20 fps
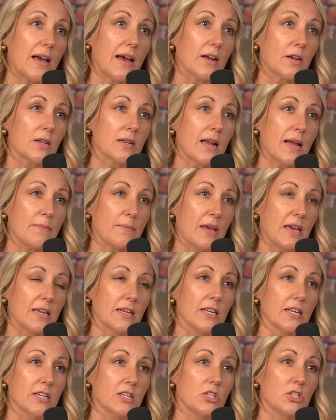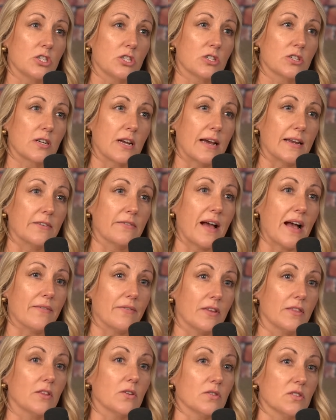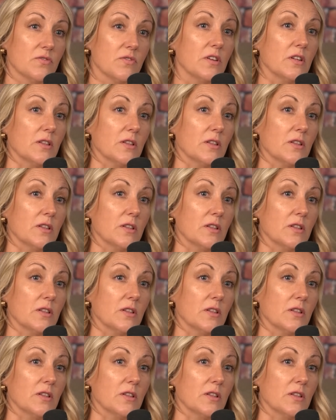how did I manage kind of having those